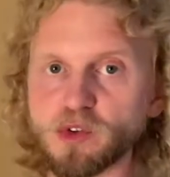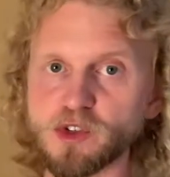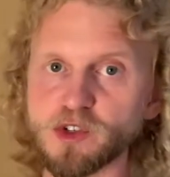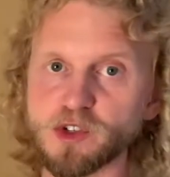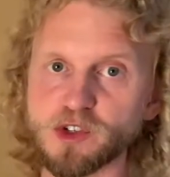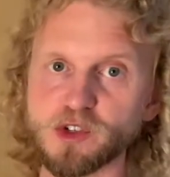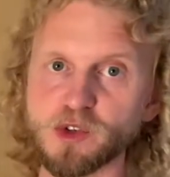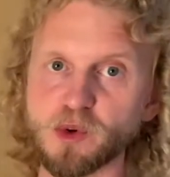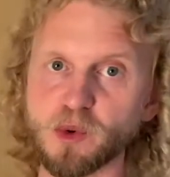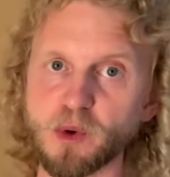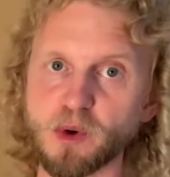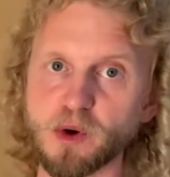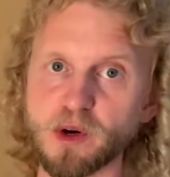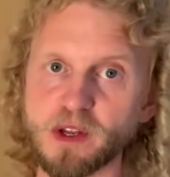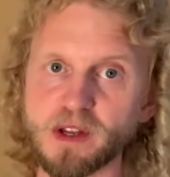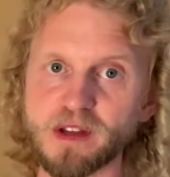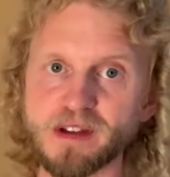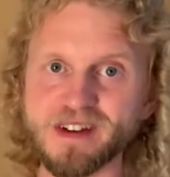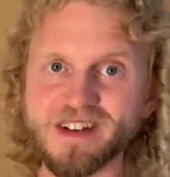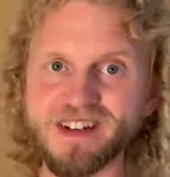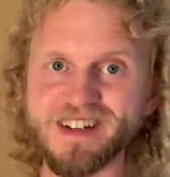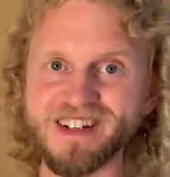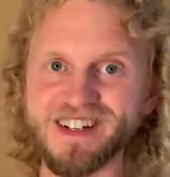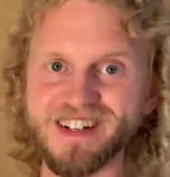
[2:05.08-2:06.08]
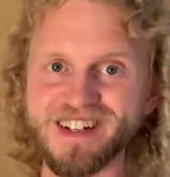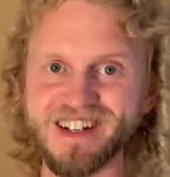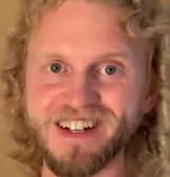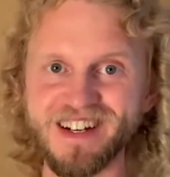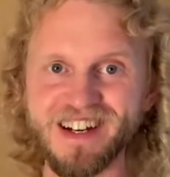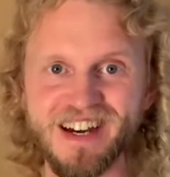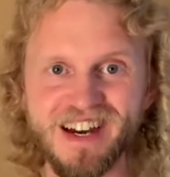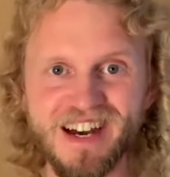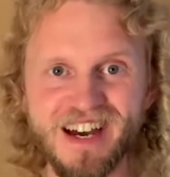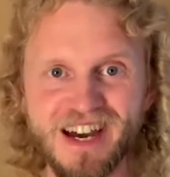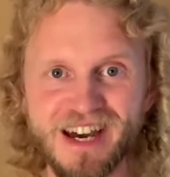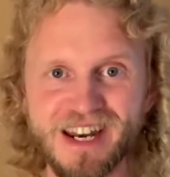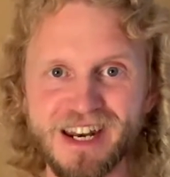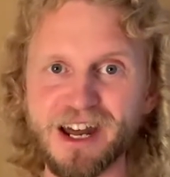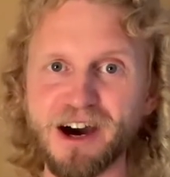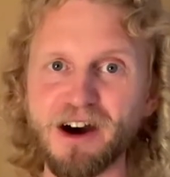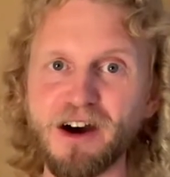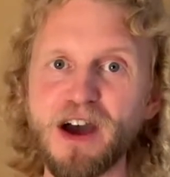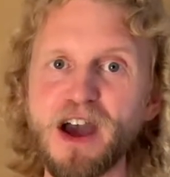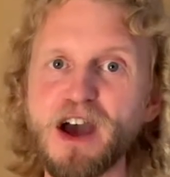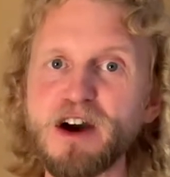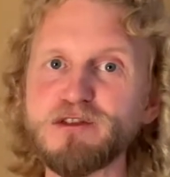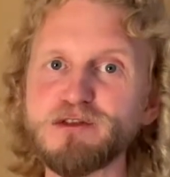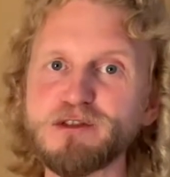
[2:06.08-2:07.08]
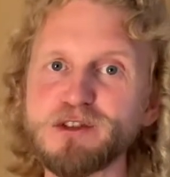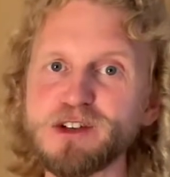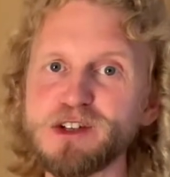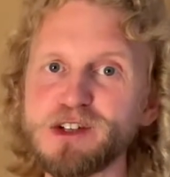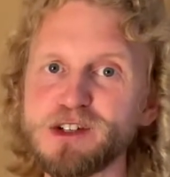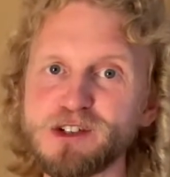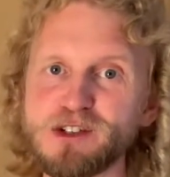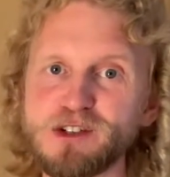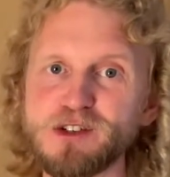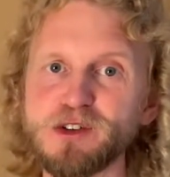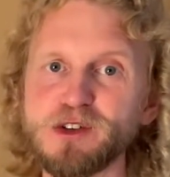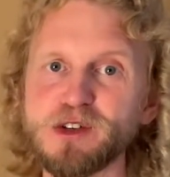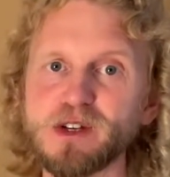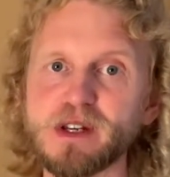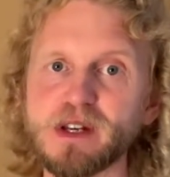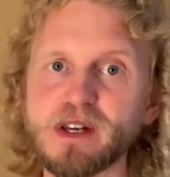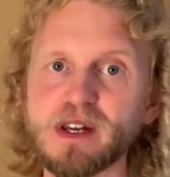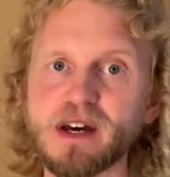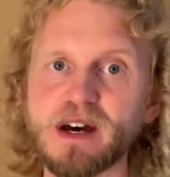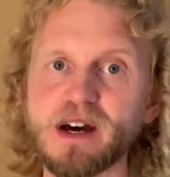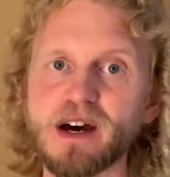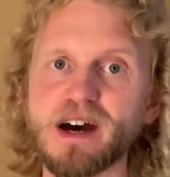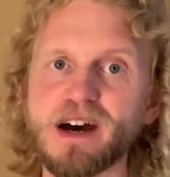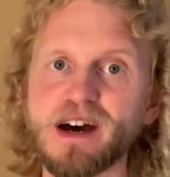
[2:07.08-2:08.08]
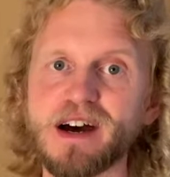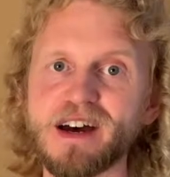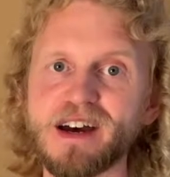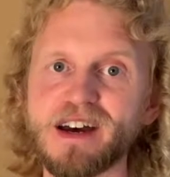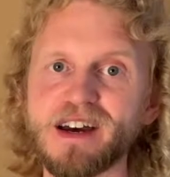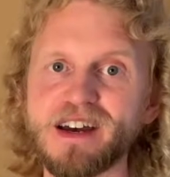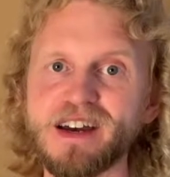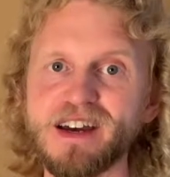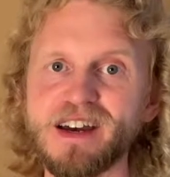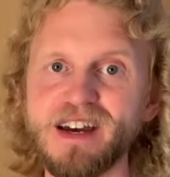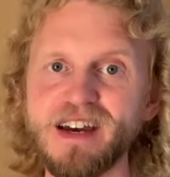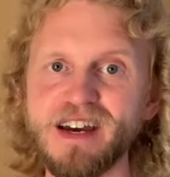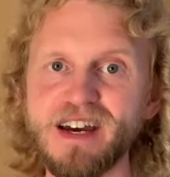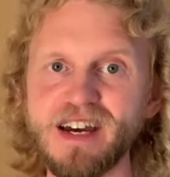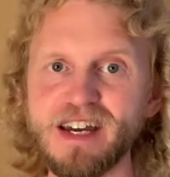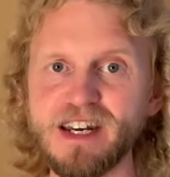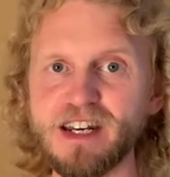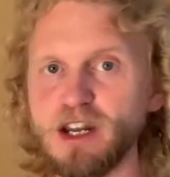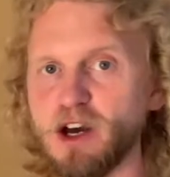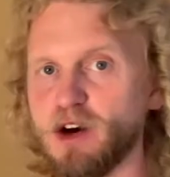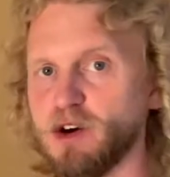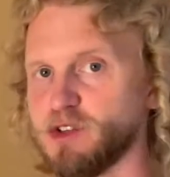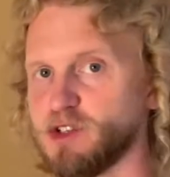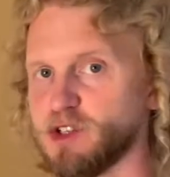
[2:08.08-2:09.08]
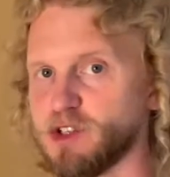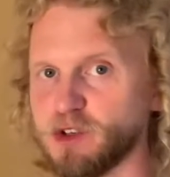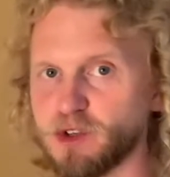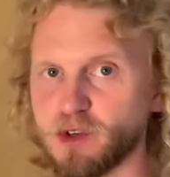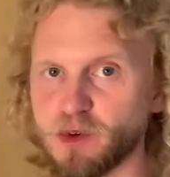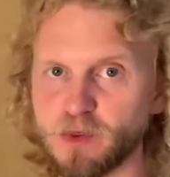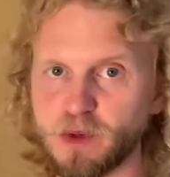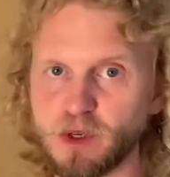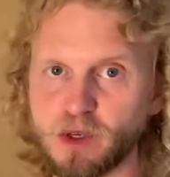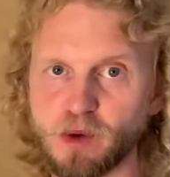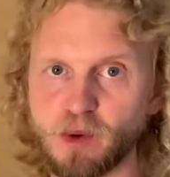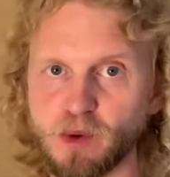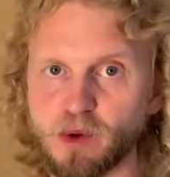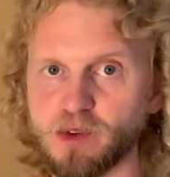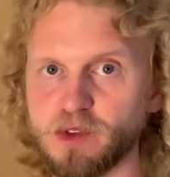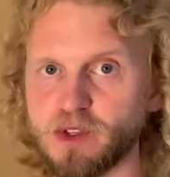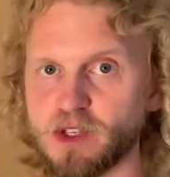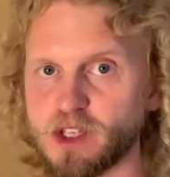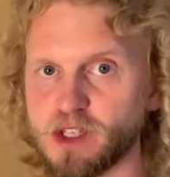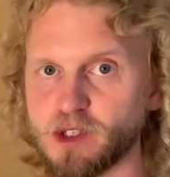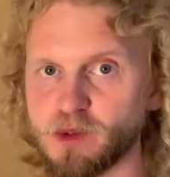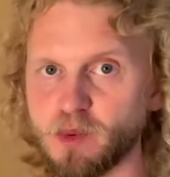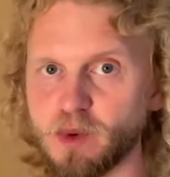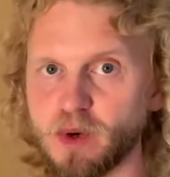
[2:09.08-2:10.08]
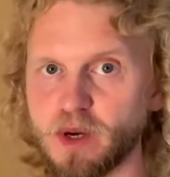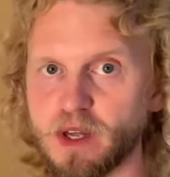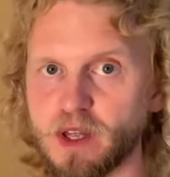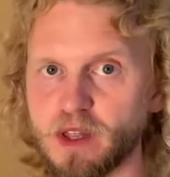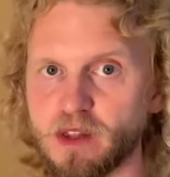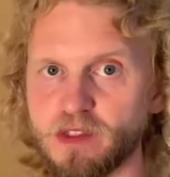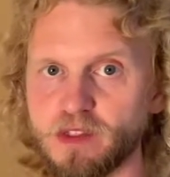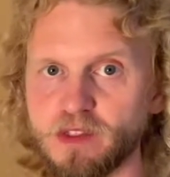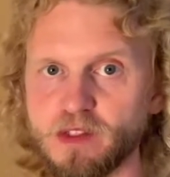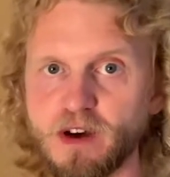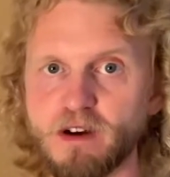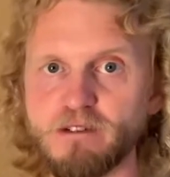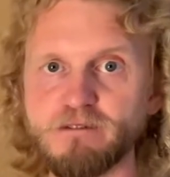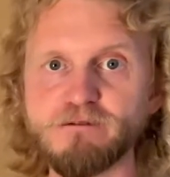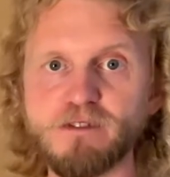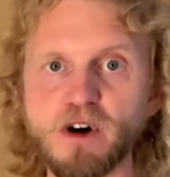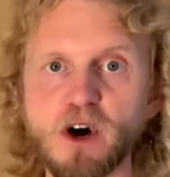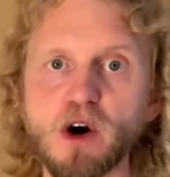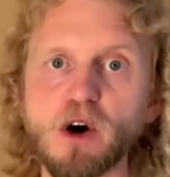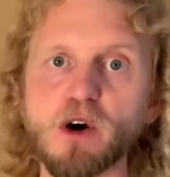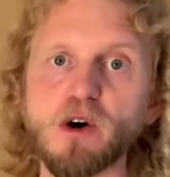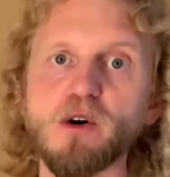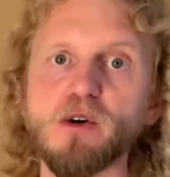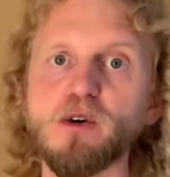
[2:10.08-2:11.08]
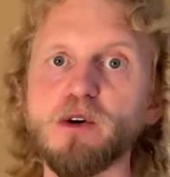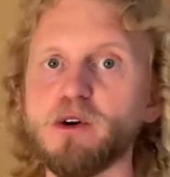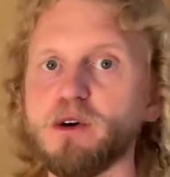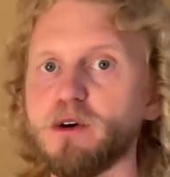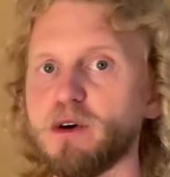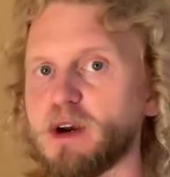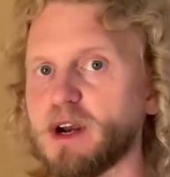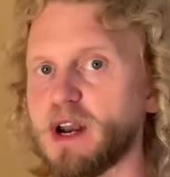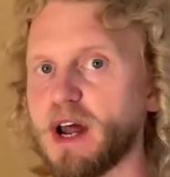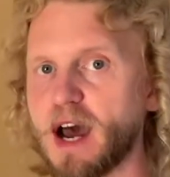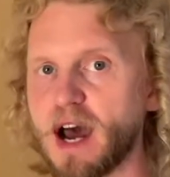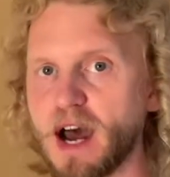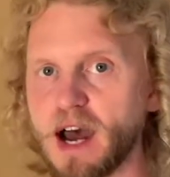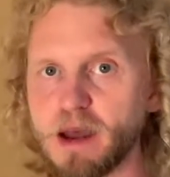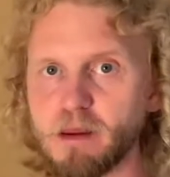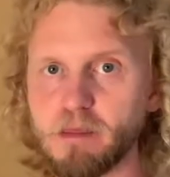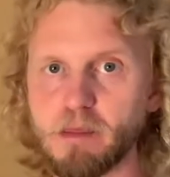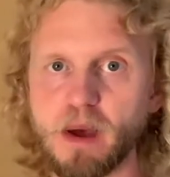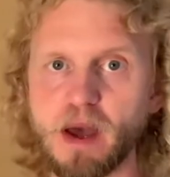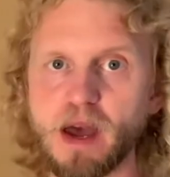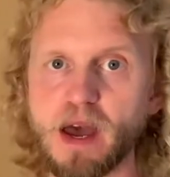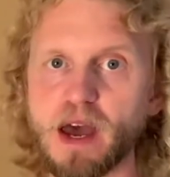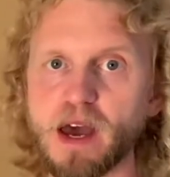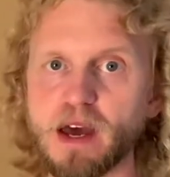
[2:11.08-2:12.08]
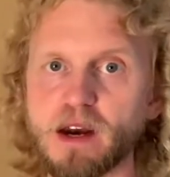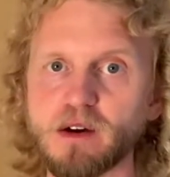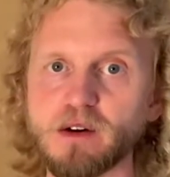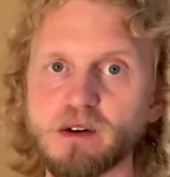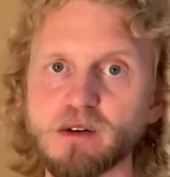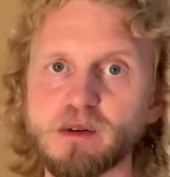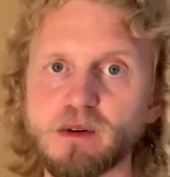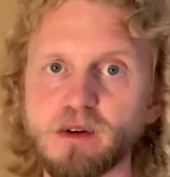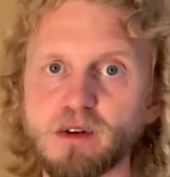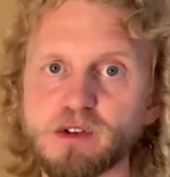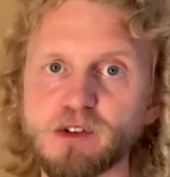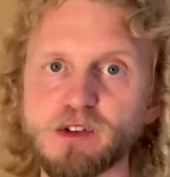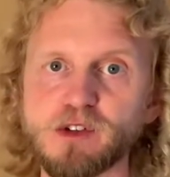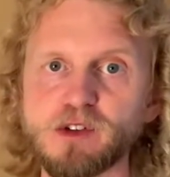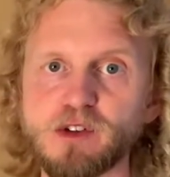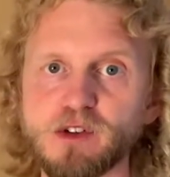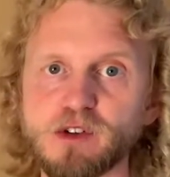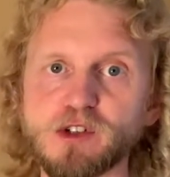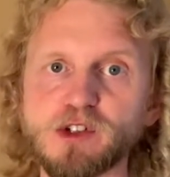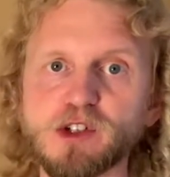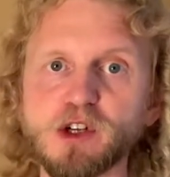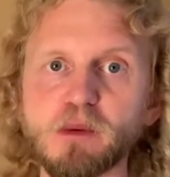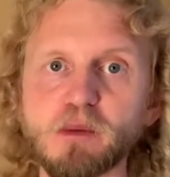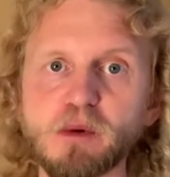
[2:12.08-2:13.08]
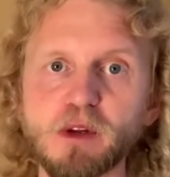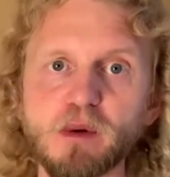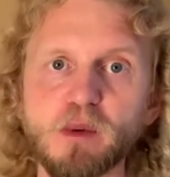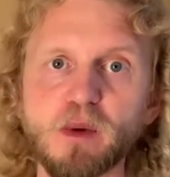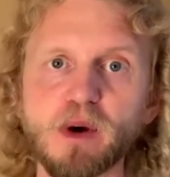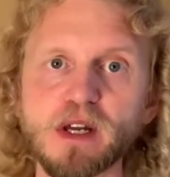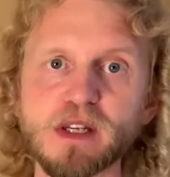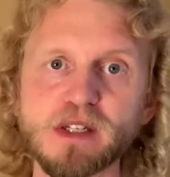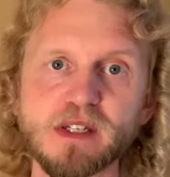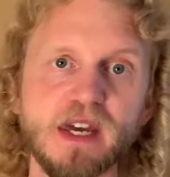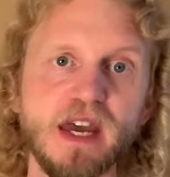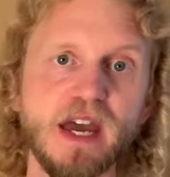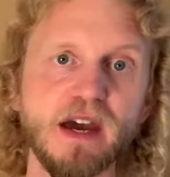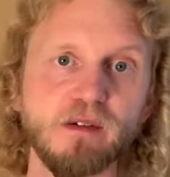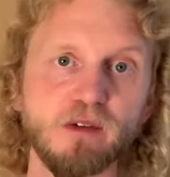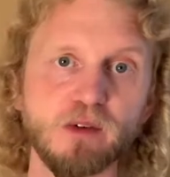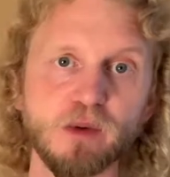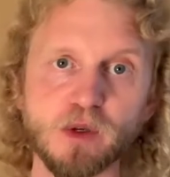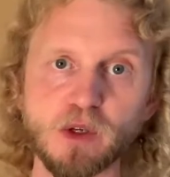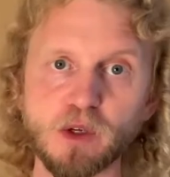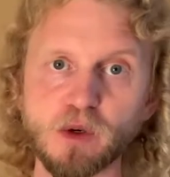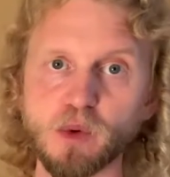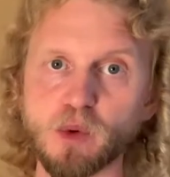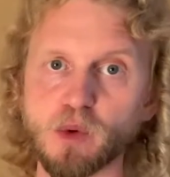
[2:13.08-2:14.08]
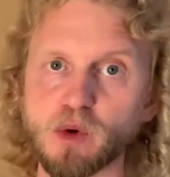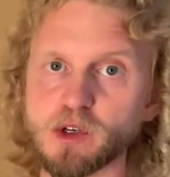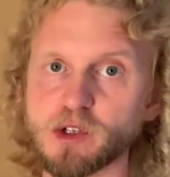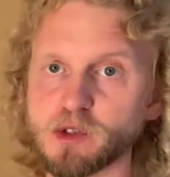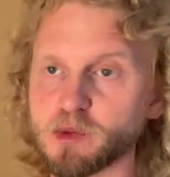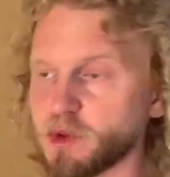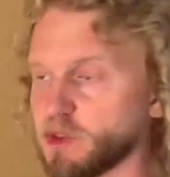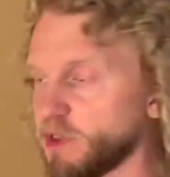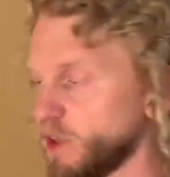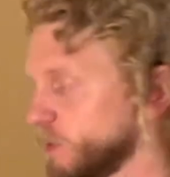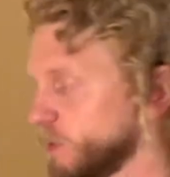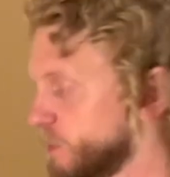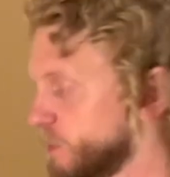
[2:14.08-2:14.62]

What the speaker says: the story. Now, every student knows that you can record things with a phone or an iPad, or there's so many ways they have to record. So we thought